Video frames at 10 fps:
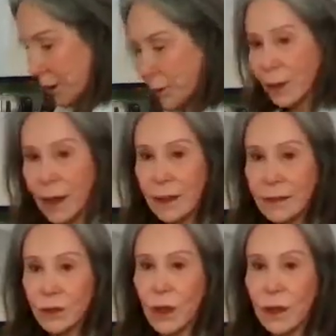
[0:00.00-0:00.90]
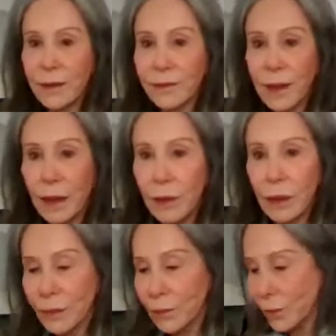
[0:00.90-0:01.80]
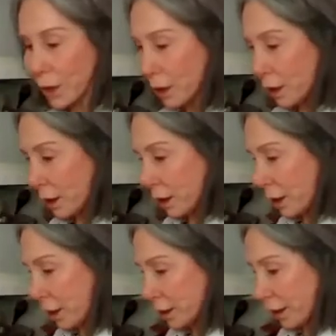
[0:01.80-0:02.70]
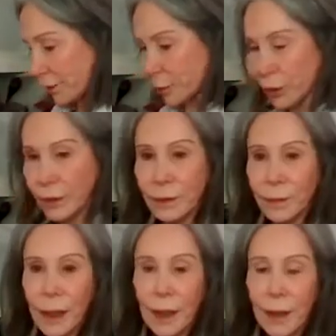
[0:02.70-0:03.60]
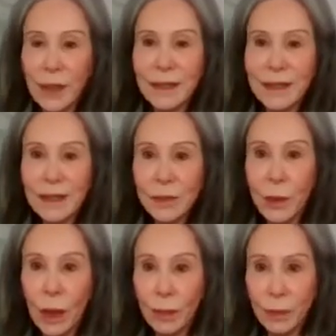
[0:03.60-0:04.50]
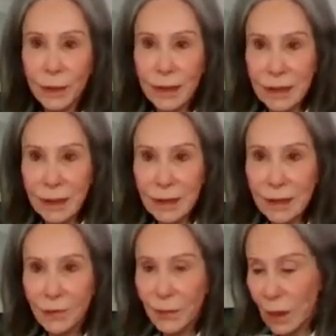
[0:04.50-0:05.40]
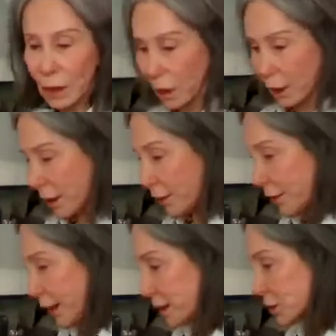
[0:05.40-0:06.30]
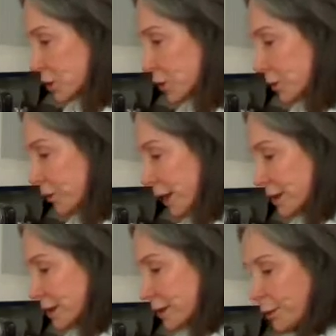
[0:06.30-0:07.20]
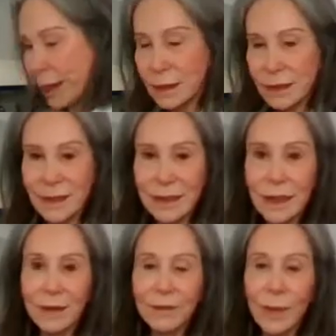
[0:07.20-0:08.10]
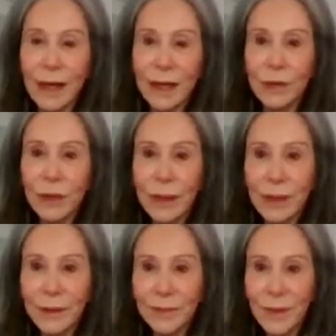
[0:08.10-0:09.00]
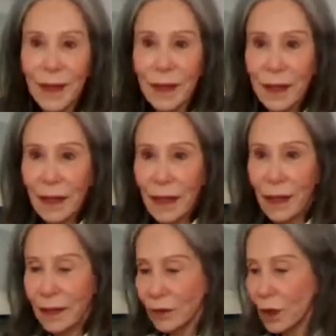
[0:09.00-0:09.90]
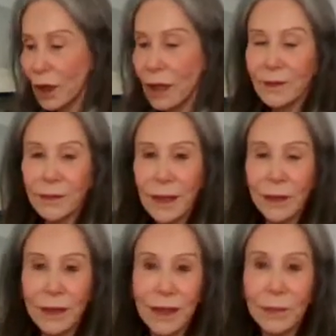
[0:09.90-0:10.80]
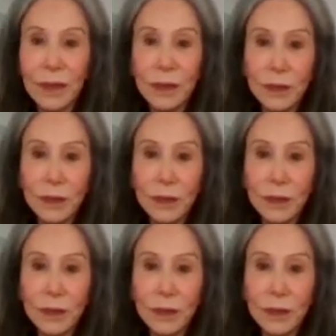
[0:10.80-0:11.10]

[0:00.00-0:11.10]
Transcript: a couple of heads of cauliflower, and I've broken them up into small pieces, and they serve as the base instead of macaroni. And cauliflower can be